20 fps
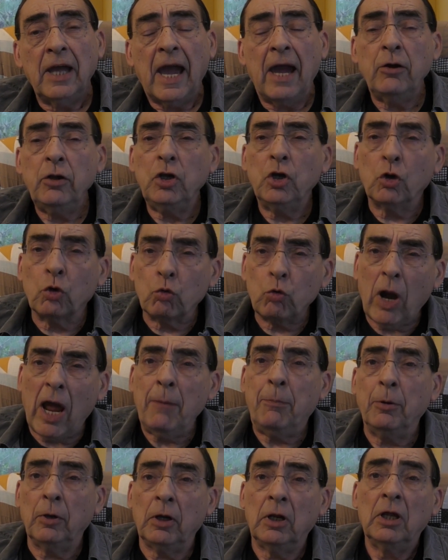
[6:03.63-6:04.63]
how do you
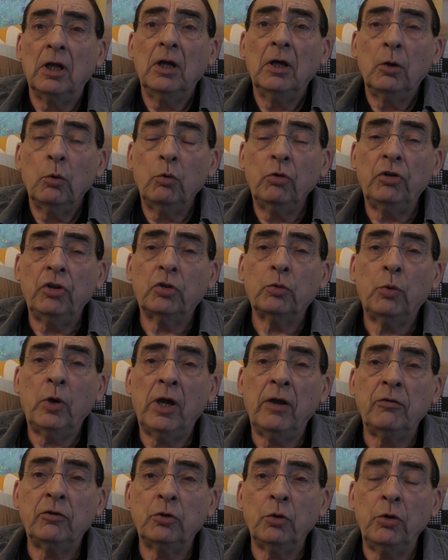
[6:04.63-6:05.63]
grapple with this
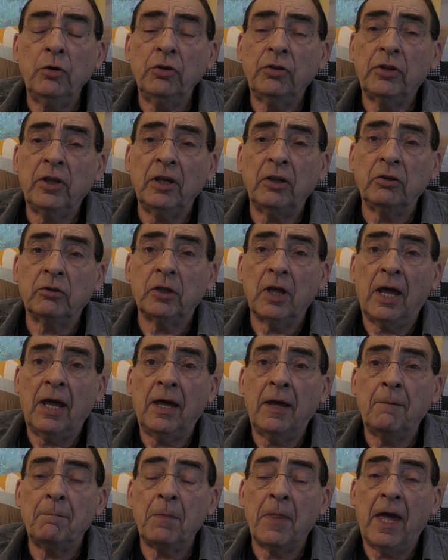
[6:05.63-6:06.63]
way of doing things,
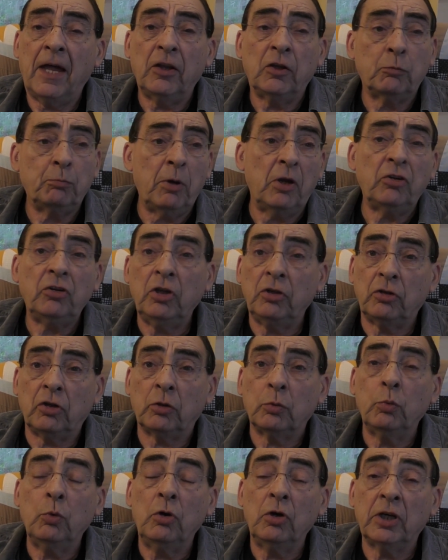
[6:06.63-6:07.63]
um, and especially as
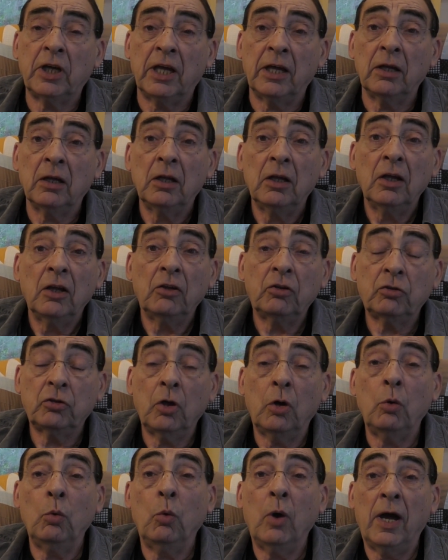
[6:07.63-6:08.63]
it's working
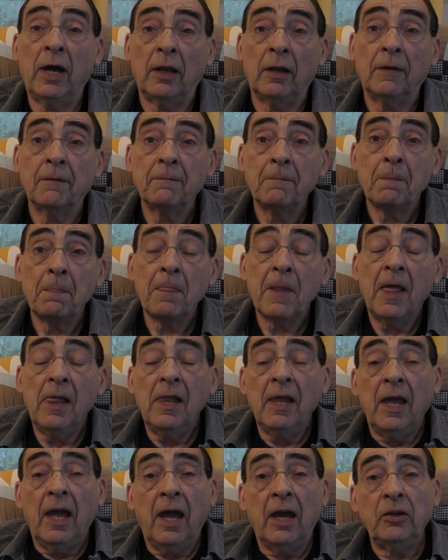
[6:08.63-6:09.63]
so well?
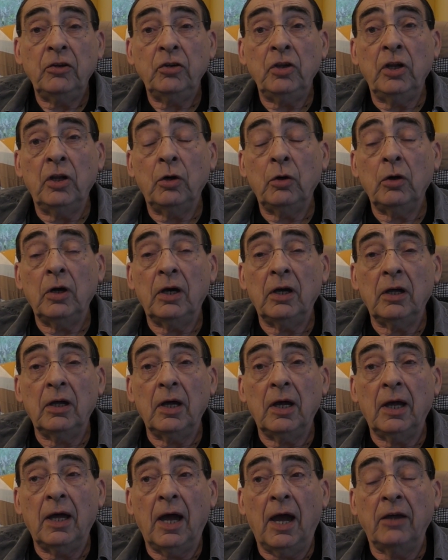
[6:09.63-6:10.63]
And you know,
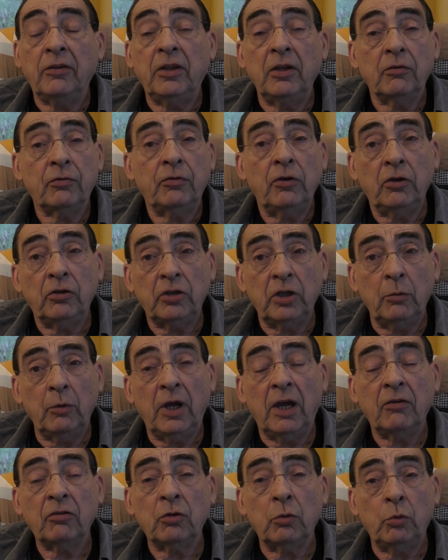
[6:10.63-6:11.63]
I think firstly
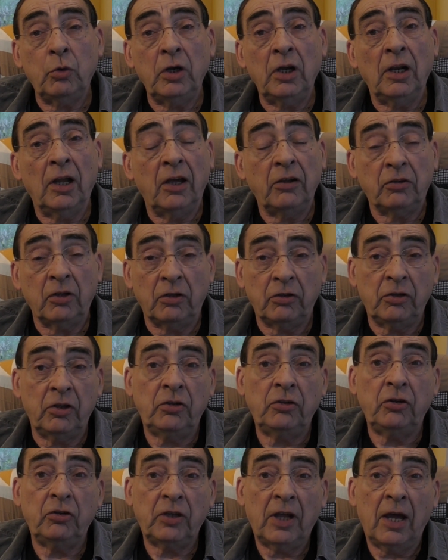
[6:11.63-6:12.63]
we have to realize that
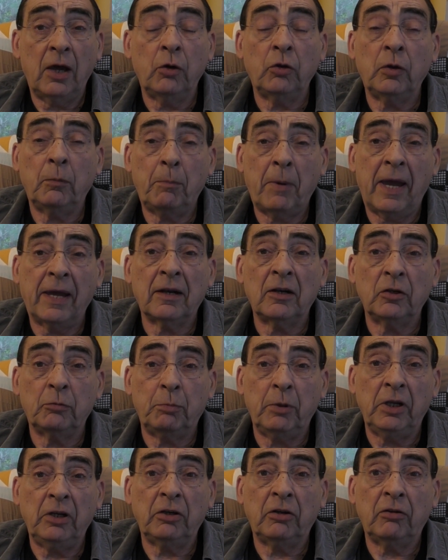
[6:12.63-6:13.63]
this is how the battle is
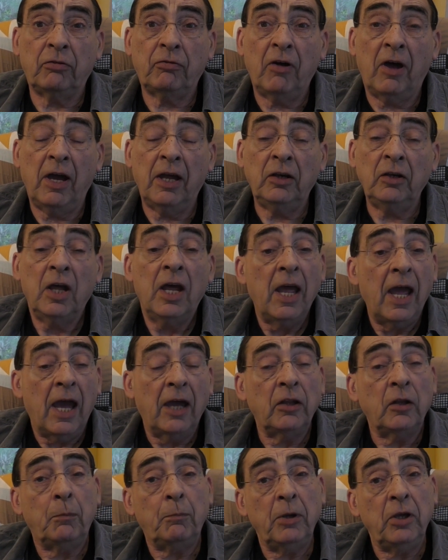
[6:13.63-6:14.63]
being defined.
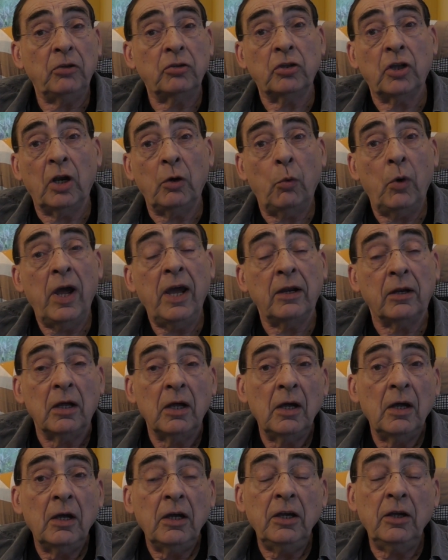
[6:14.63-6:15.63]
And the piece that I read,
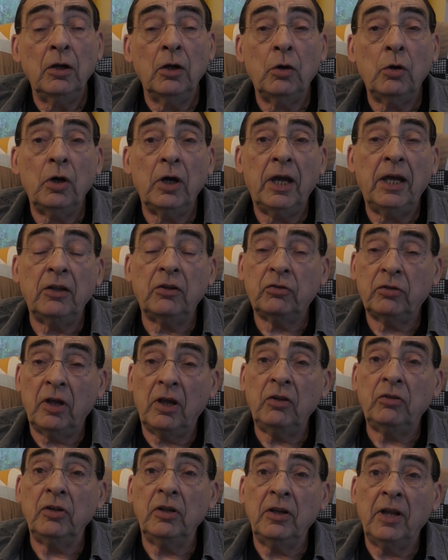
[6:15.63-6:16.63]
you know, it
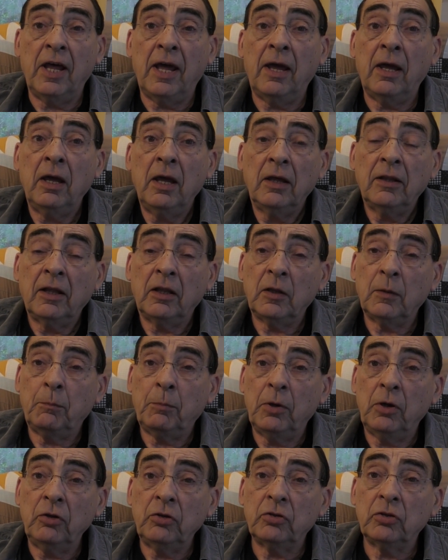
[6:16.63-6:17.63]
says in there that the
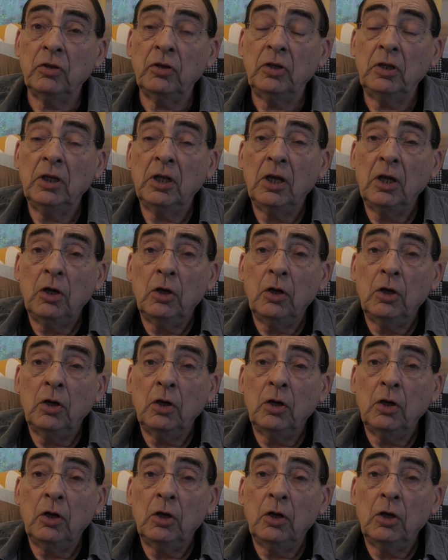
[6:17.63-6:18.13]
person